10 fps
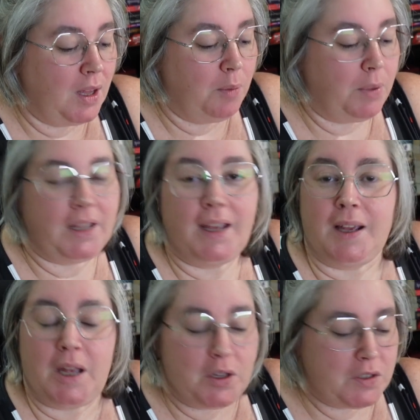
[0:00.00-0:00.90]
But yeah,
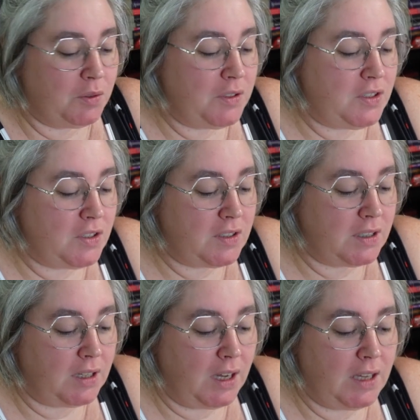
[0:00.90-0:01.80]
so it's just
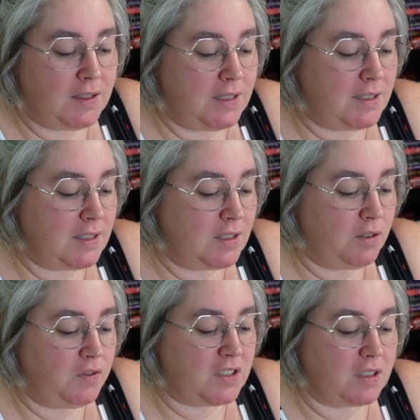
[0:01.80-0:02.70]
this is sort
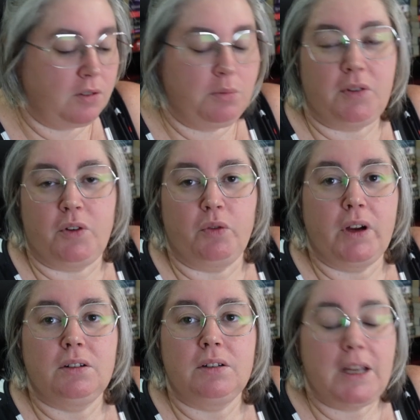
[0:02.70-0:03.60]
of just a little bit of a
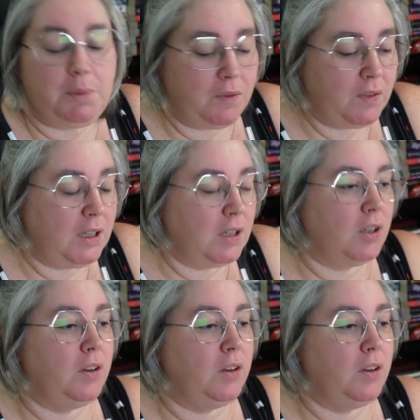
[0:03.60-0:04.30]
record keeping video.